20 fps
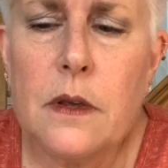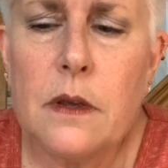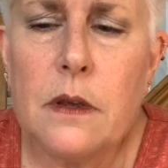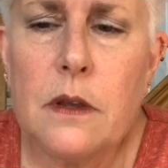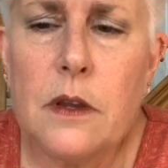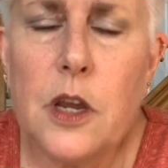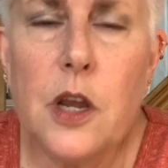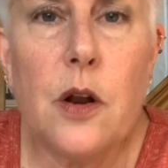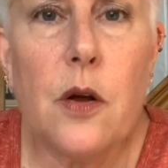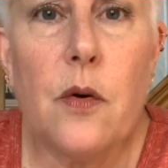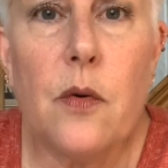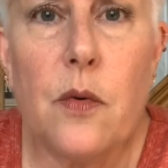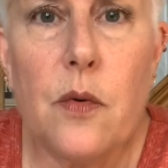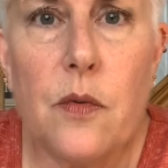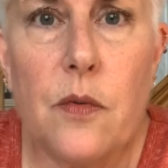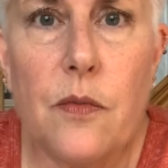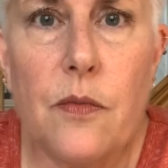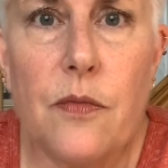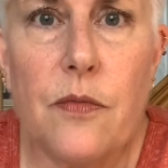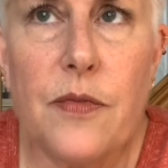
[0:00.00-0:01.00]
you know,
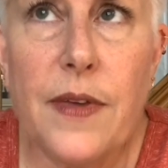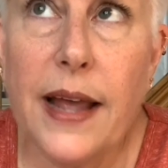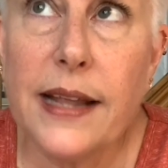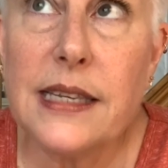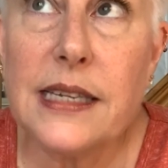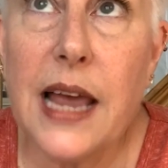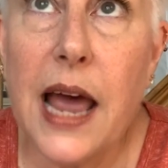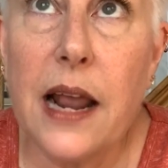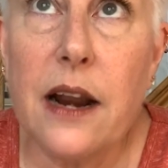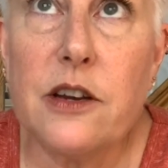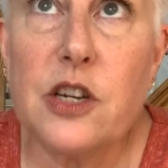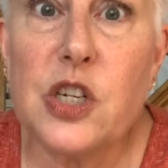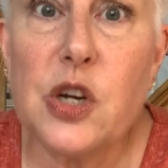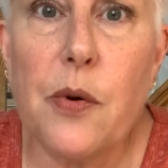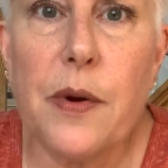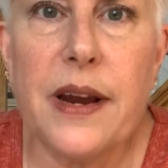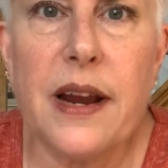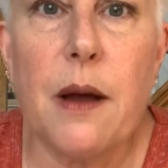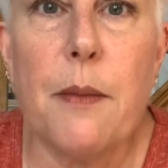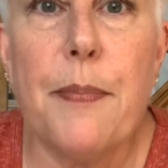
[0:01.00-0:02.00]
that's kind of
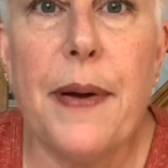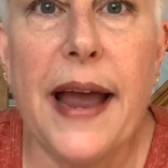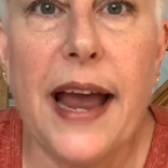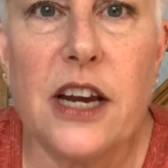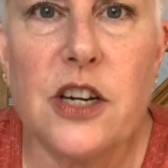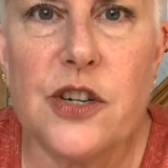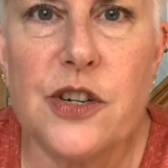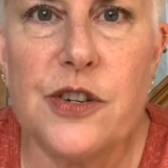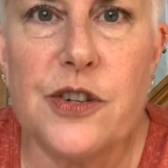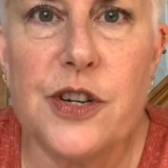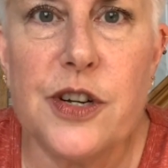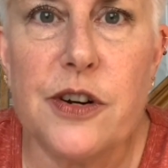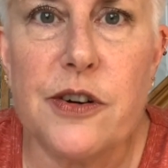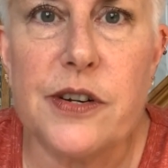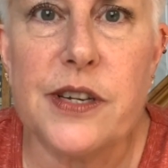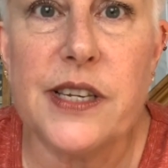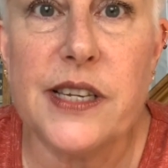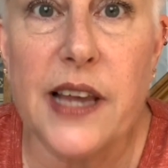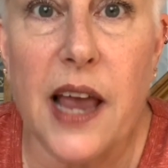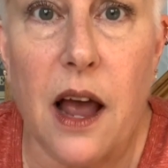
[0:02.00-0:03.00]
showing compassion to
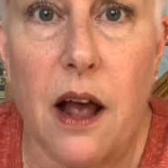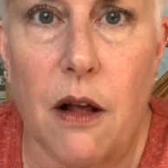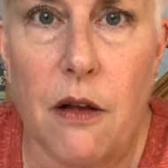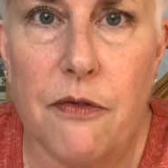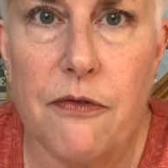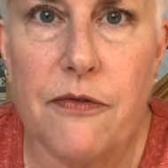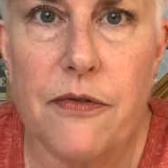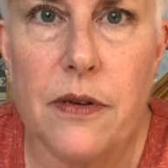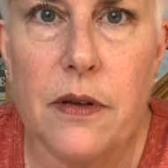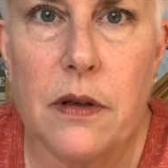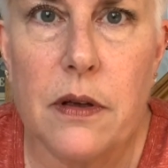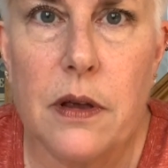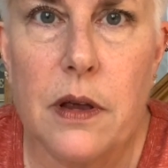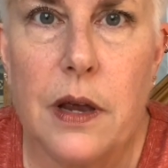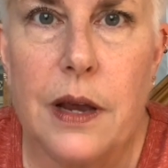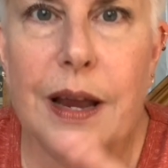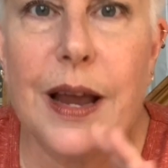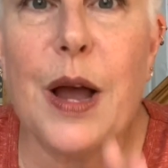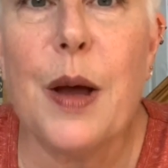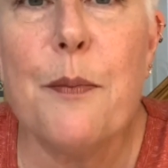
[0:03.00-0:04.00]
yourself.
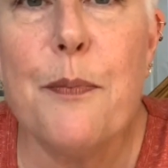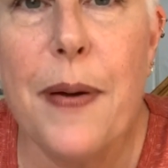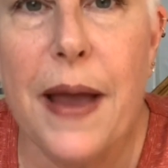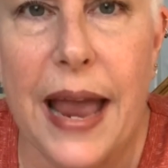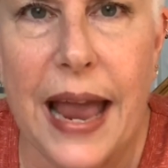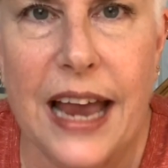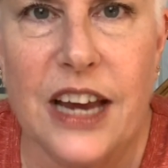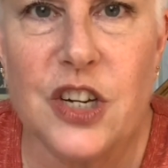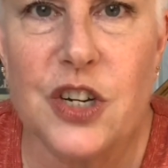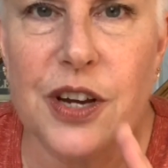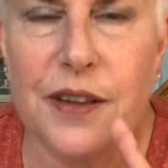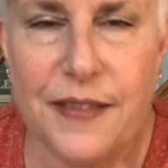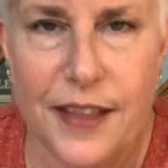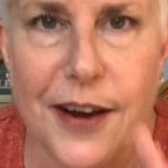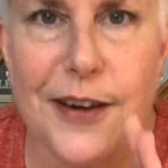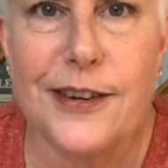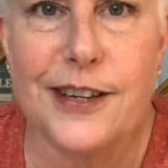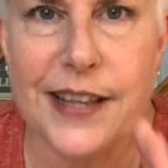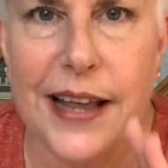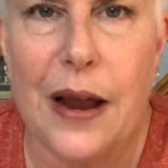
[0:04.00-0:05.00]
Compassion,
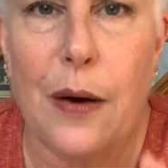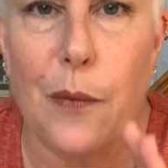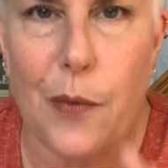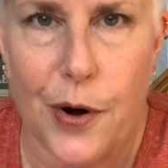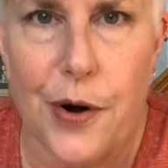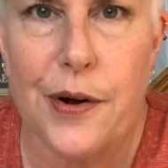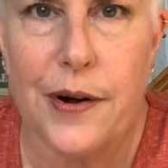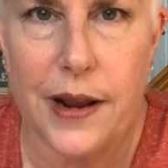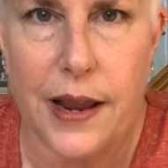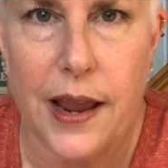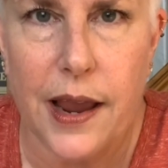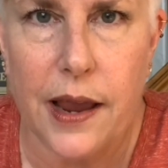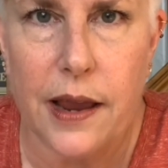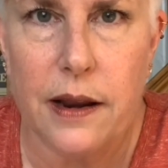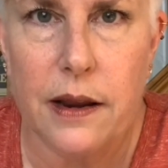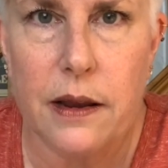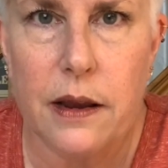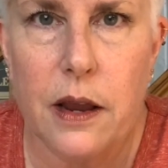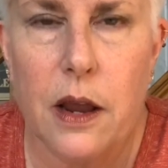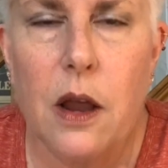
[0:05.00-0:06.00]
there's that word again.
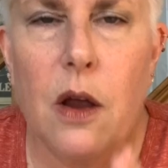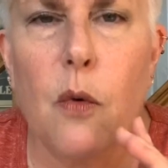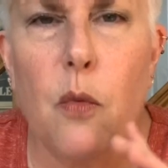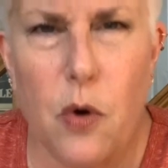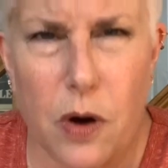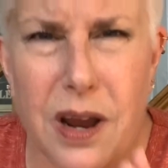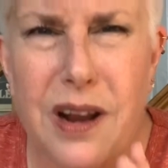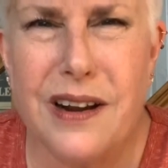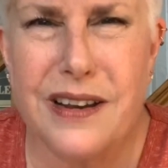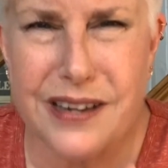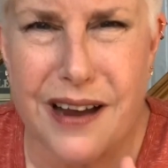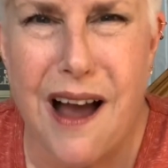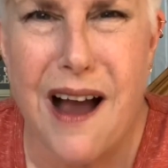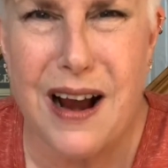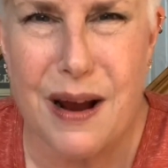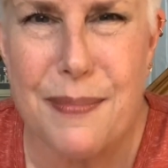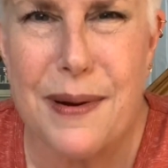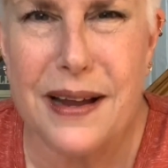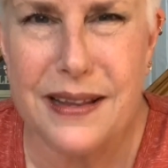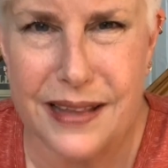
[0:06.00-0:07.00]
We're going to talk
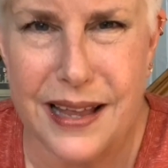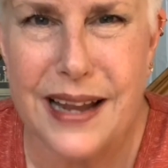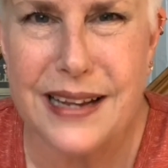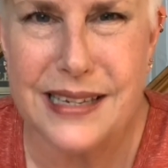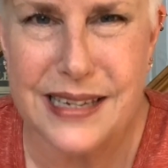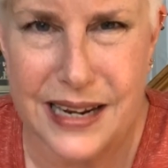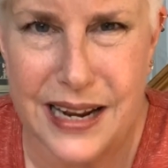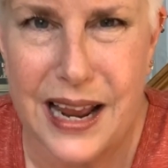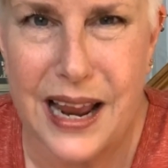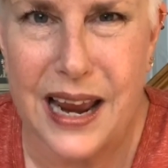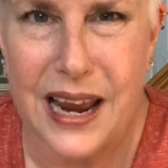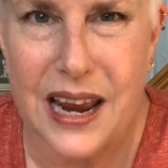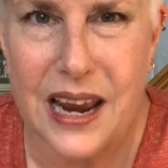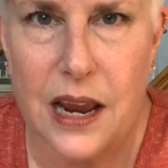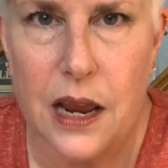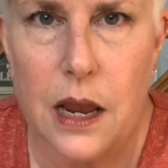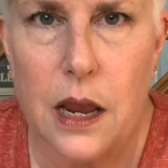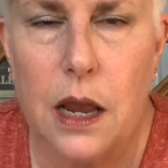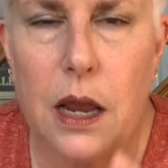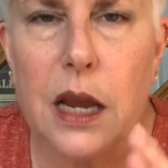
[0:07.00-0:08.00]
about that today.
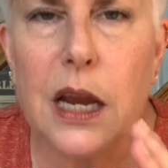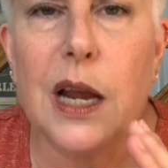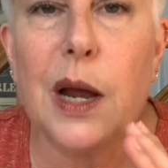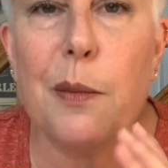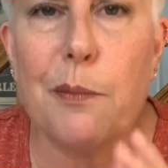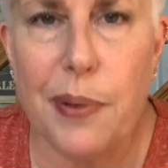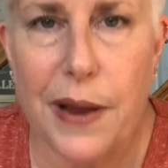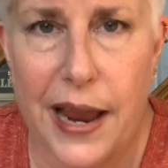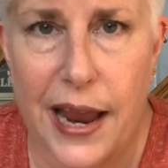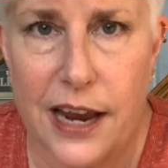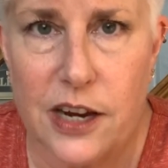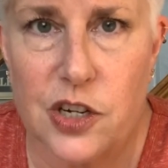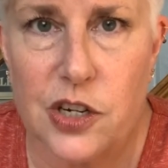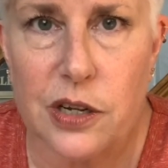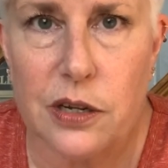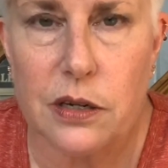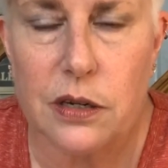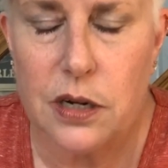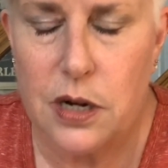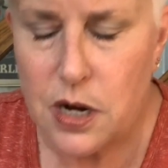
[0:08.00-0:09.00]

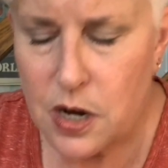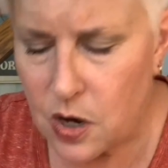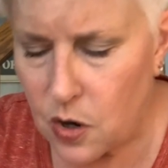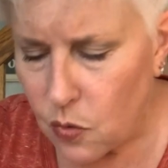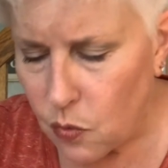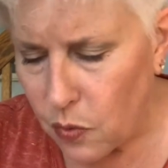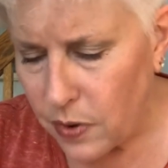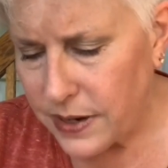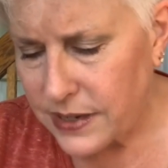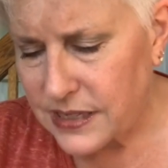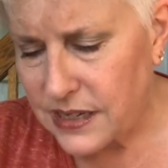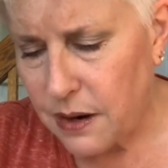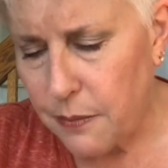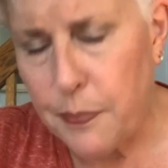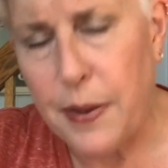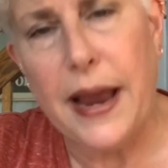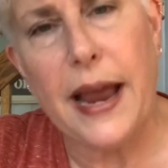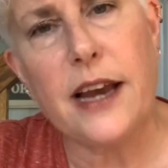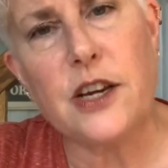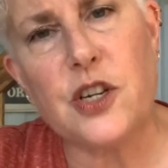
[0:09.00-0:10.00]
Compassion. What does
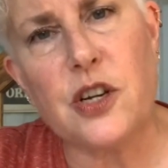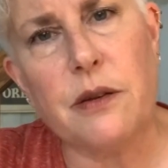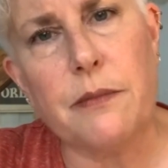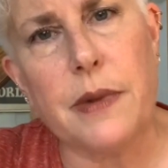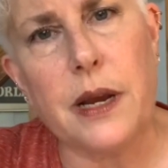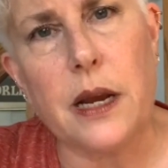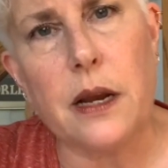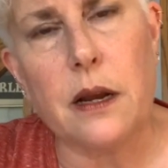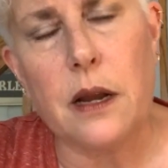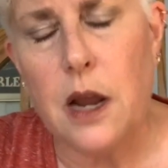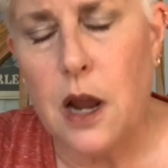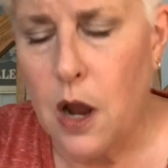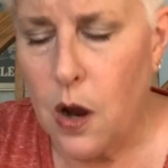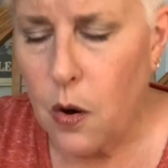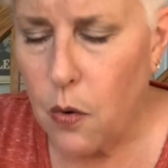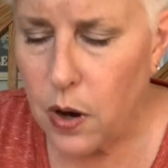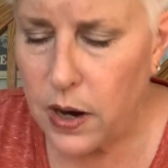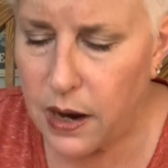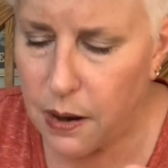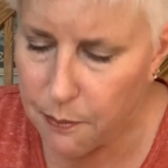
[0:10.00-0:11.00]
compassion mean?
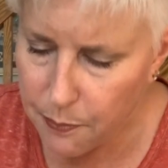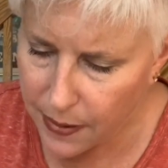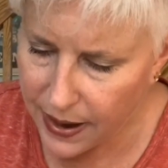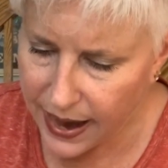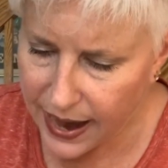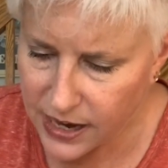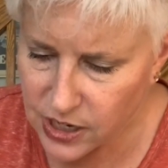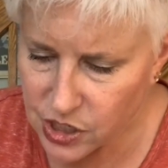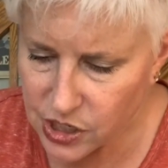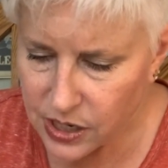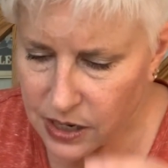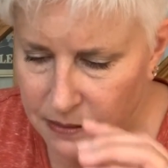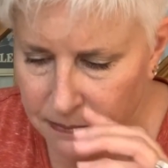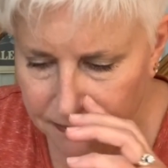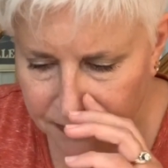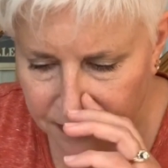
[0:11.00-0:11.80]
Well, compassion